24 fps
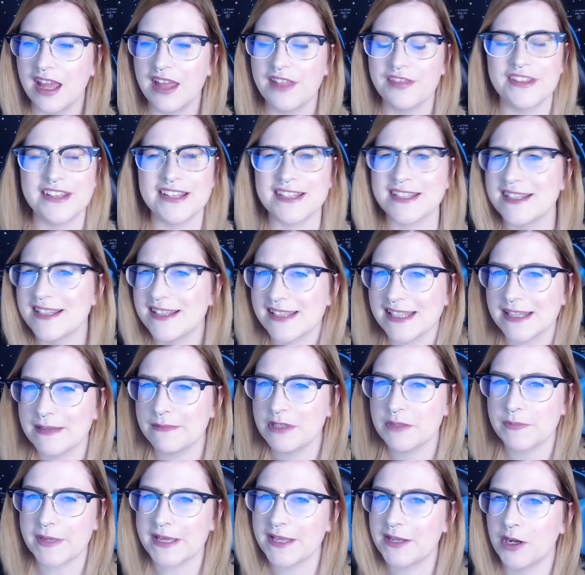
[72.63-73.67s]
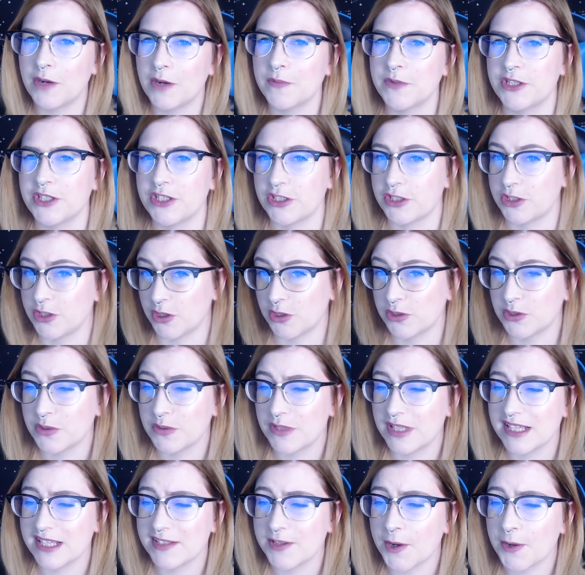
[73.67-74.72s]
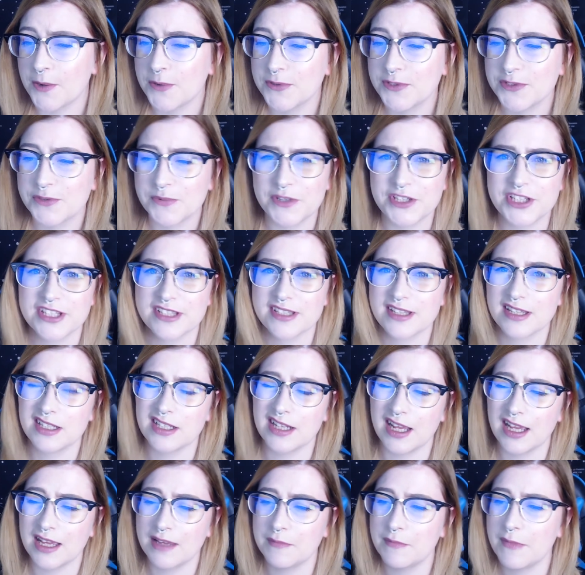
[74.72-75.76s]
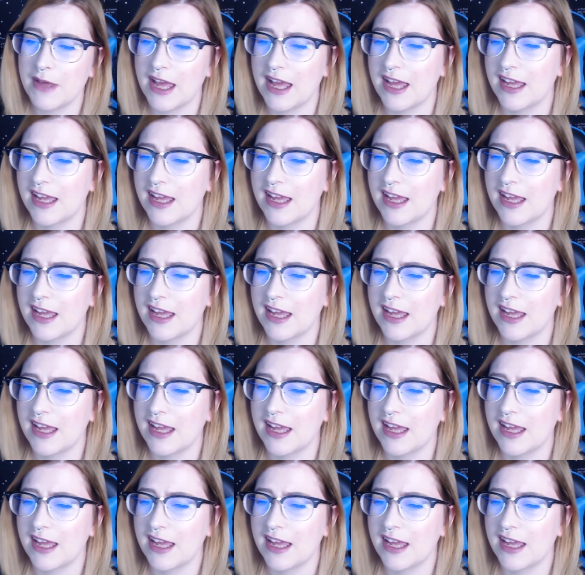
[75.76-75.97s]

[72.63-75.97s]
There doesn't seem to be an option to toggle these holds, which is a shame,